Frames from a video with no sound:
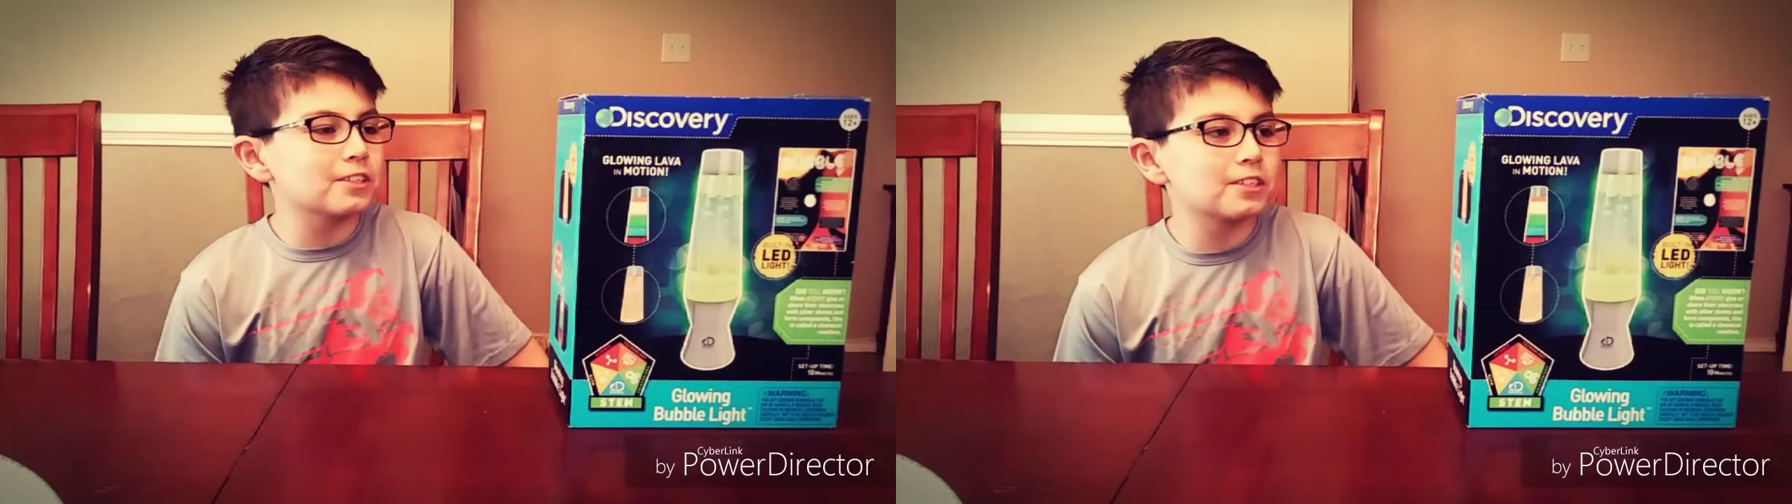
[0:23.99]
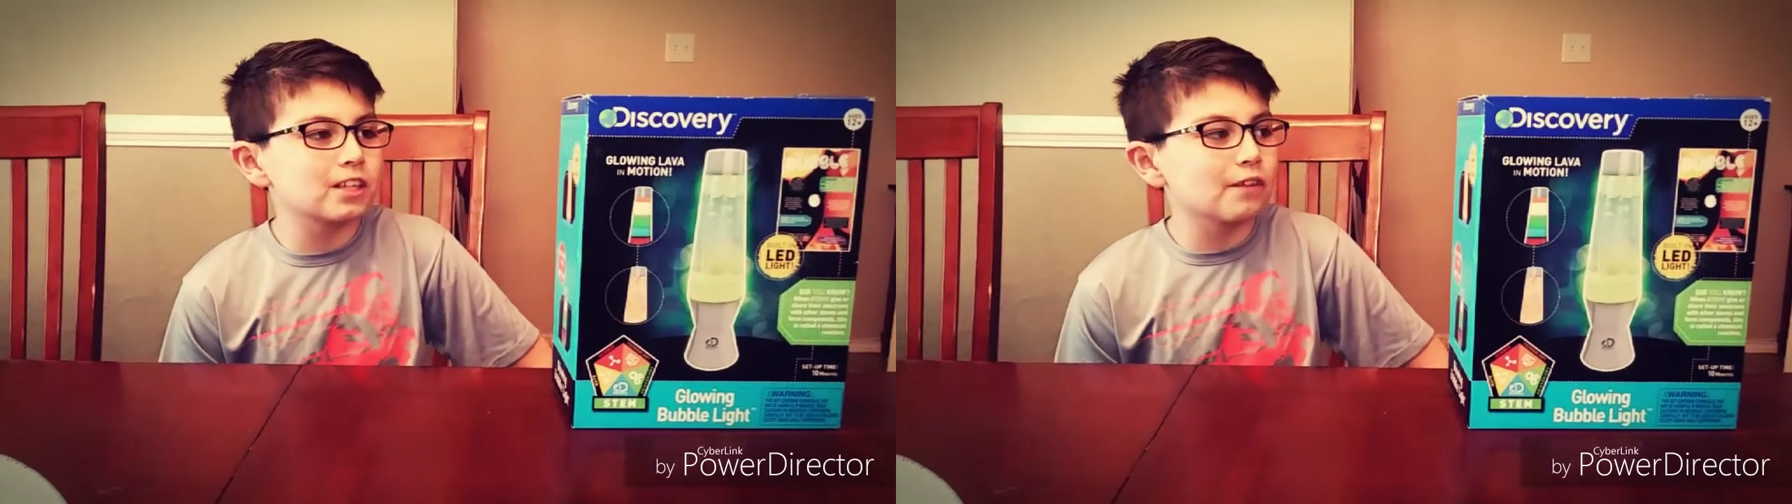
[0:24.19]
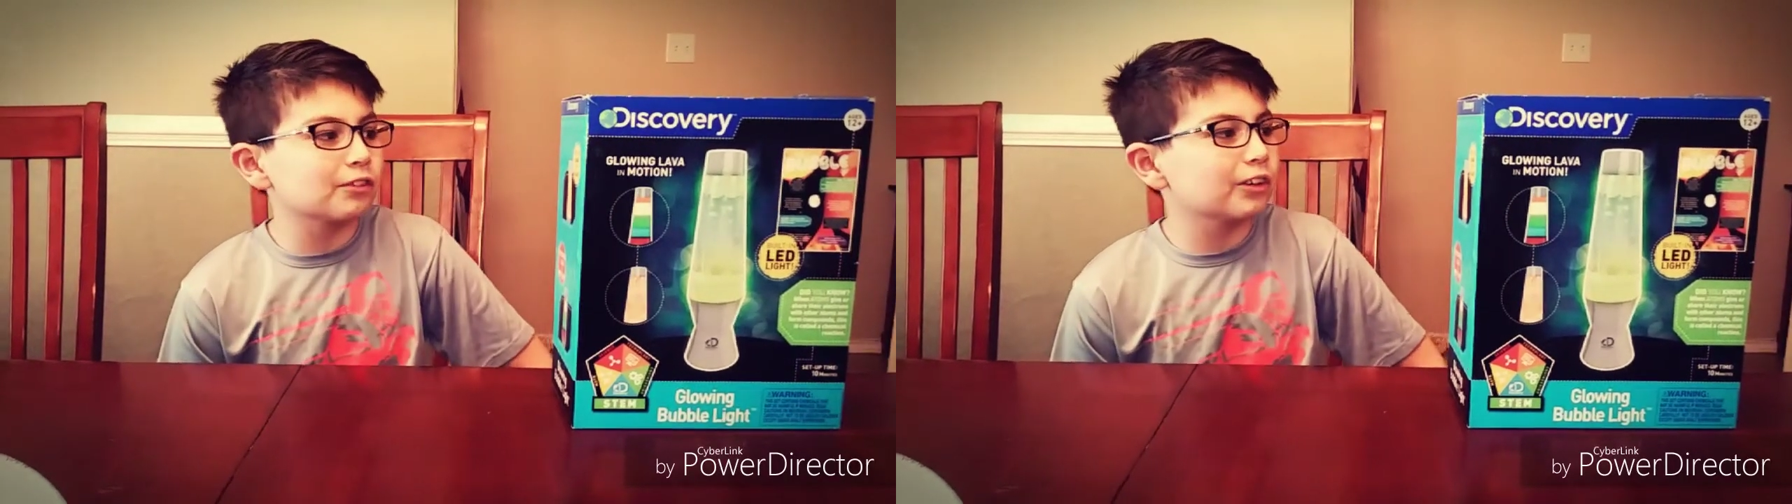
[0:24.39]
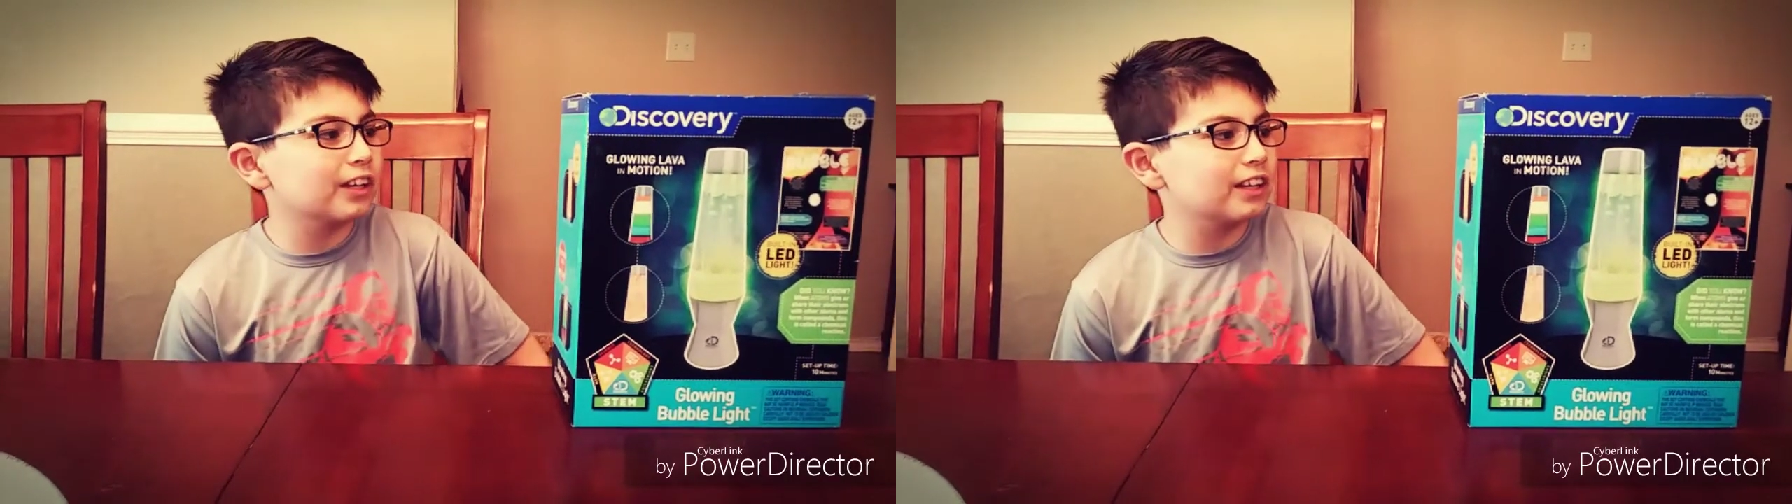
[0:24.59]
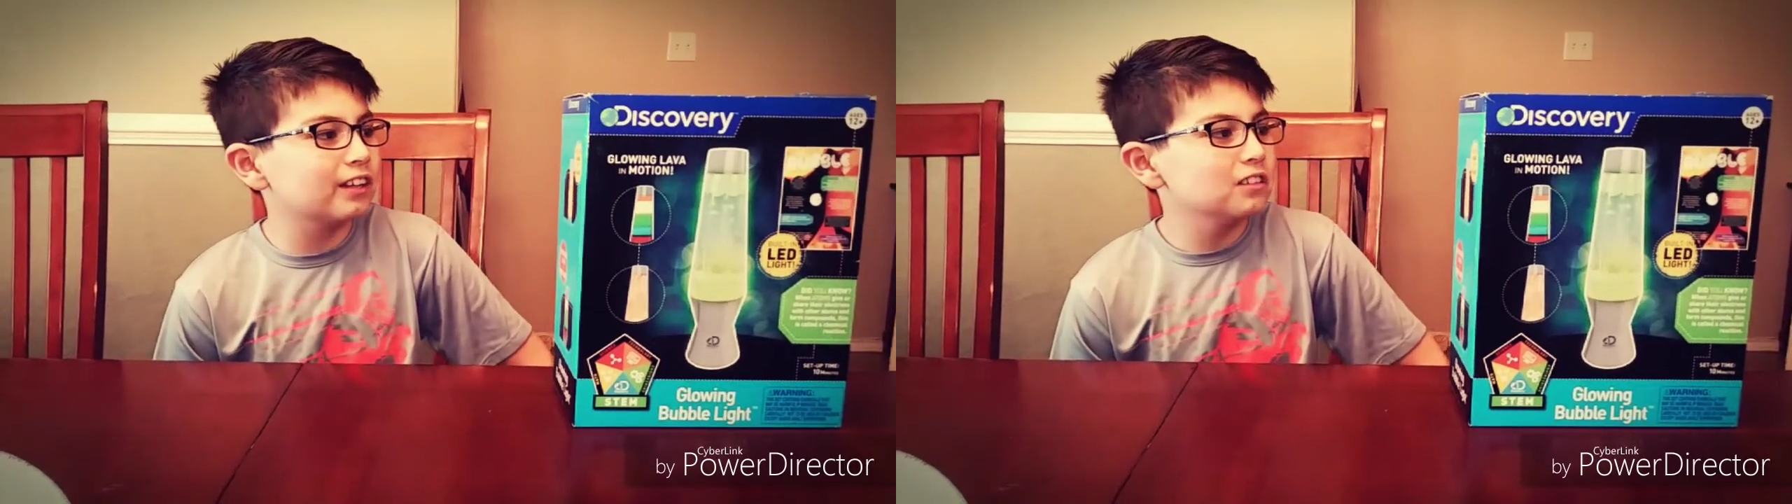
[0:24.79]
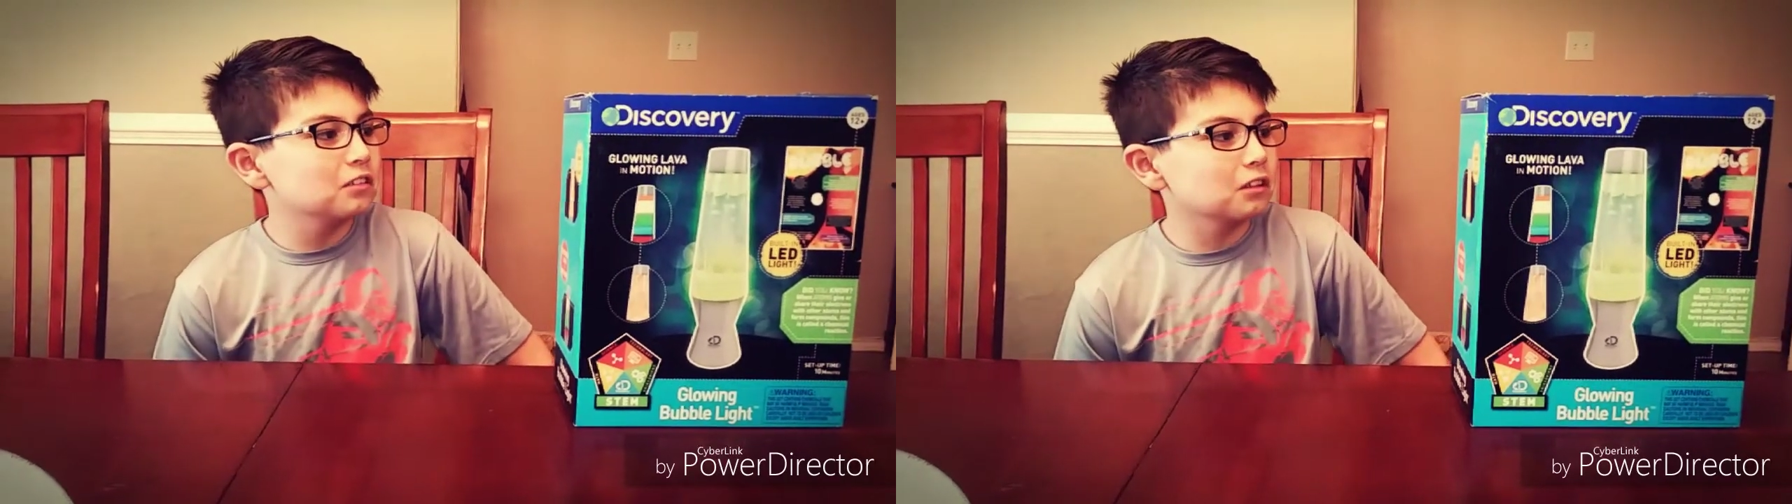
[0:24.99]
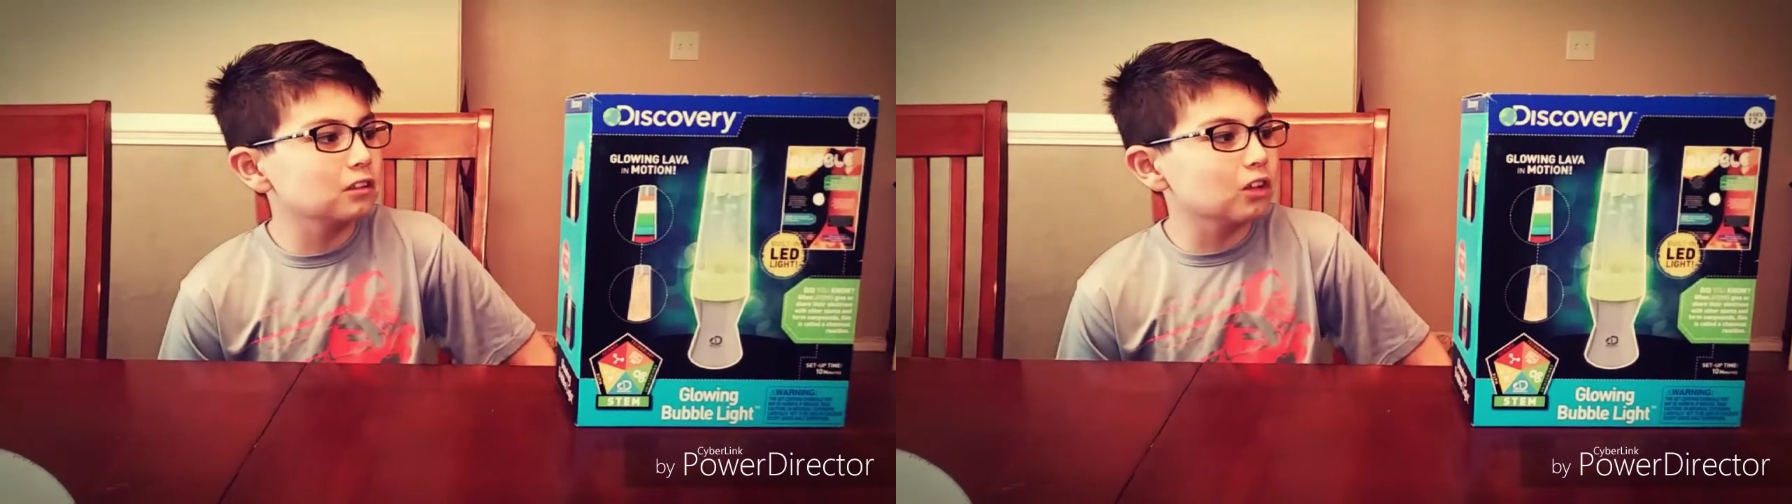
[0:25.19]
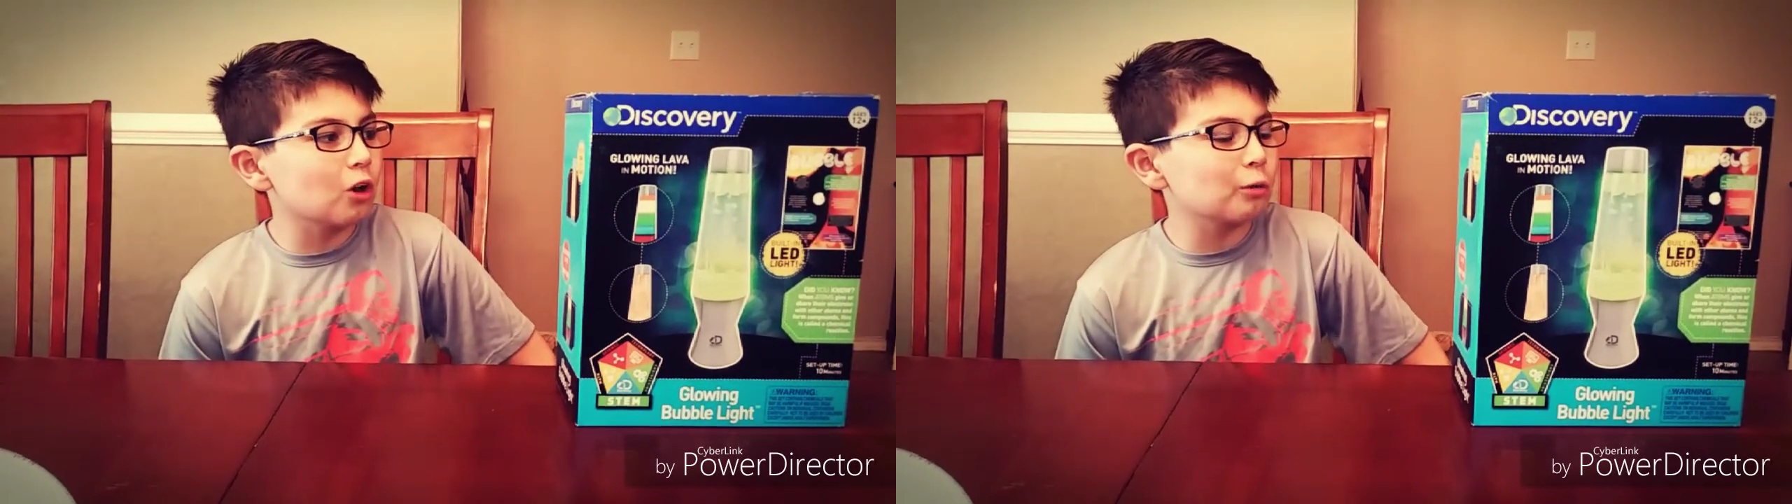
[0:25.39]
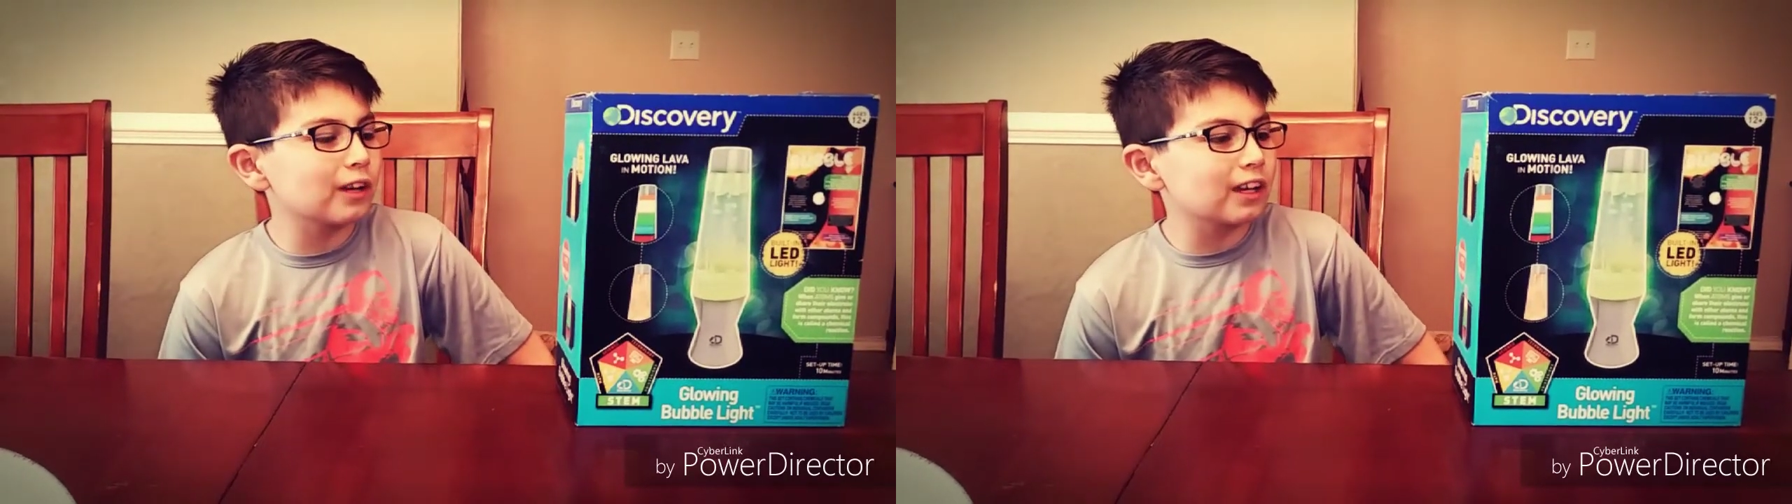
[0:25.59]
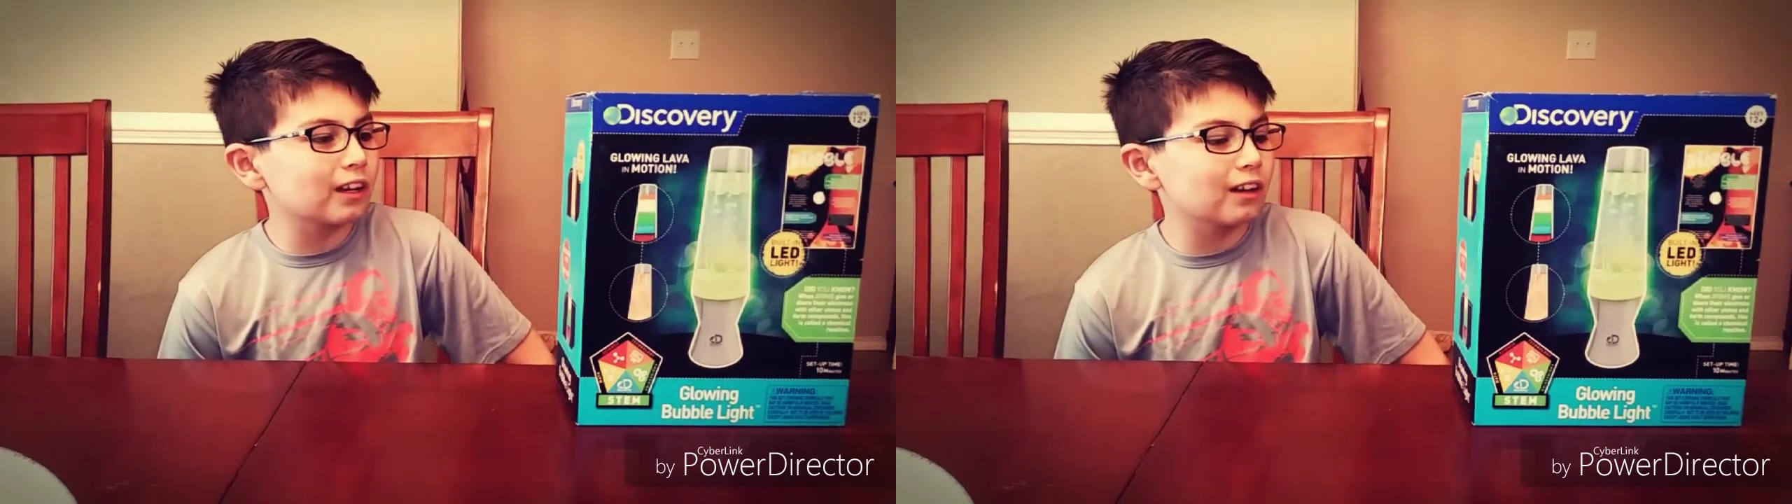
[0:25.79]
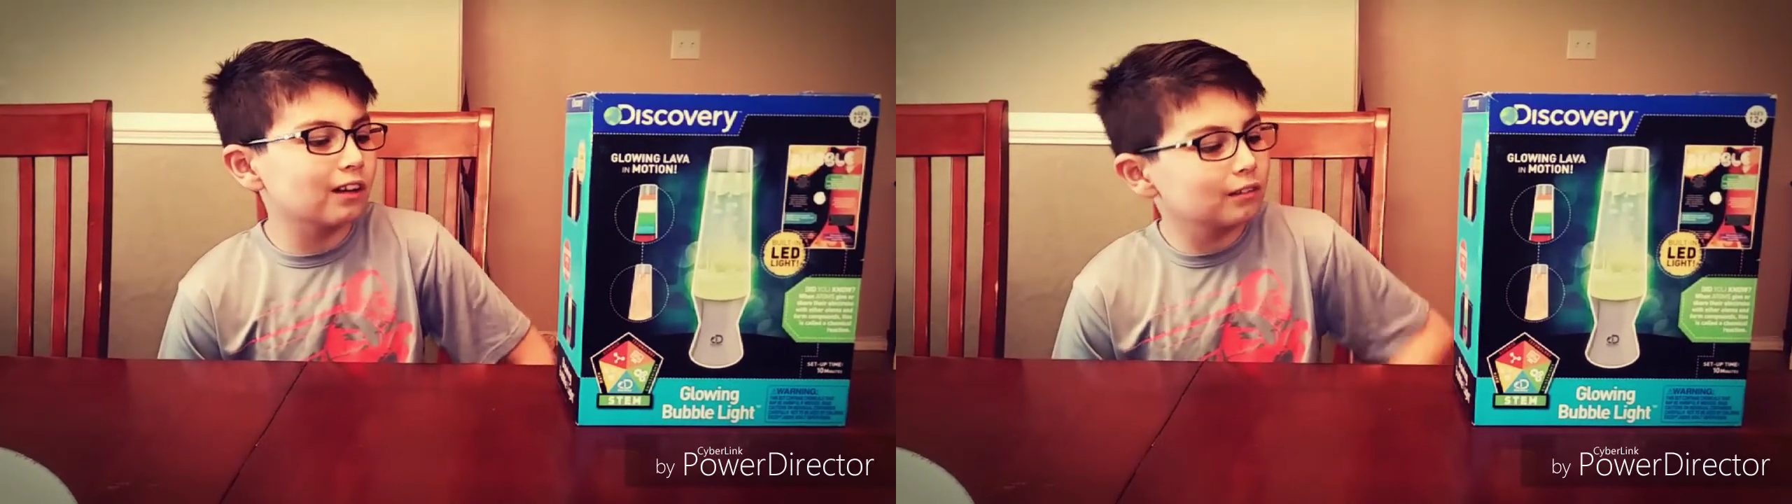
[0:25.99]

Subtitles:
Discovery Glowing